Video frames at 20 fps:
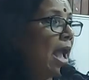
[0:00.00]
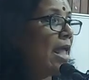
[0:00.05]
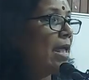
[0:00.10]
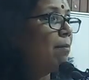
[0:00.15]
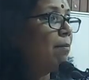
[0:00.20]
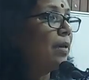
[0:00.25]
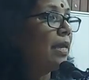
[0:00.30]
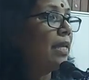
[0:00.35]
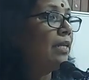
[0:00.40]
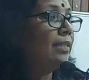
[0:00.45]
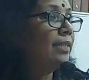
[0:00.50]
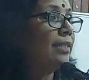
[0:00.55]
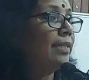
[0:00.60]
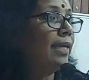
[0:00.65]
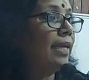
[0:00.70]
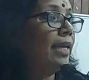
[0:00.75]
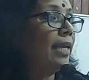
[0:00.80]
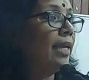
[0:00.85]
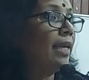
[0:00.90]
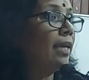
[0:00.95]
I am
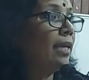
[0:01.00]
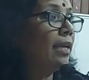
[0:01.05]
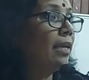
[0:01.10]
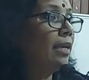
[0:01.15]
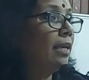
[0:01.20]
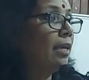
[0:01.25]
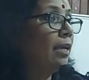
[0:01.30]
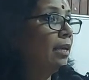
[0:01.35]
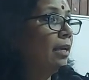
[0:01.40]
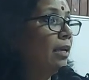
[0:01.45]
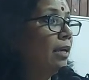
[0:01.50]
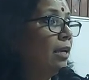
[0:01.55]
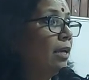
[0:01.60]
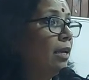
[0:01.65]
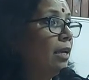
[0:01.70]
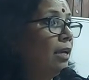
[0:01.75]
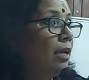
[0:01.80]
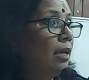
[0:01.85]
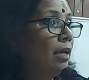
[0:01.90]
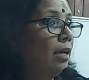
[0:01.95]
guilty
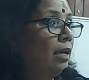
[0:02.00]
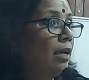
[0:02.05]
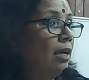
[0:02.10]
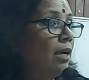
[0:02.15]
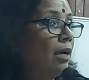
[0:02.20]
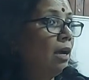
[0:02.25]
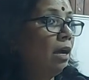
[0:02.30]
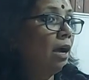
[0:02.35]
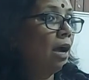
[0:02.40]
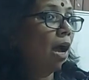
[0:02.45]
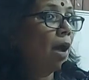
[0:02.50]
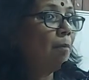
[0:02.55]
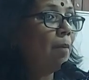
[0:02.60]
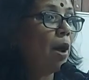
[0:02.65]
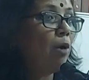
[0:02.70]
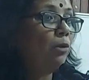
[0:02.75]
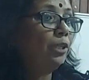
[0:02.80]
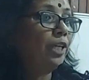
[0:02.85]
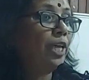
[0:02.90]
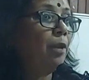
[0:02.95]

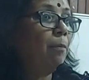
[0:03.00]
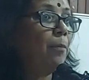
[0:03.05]
about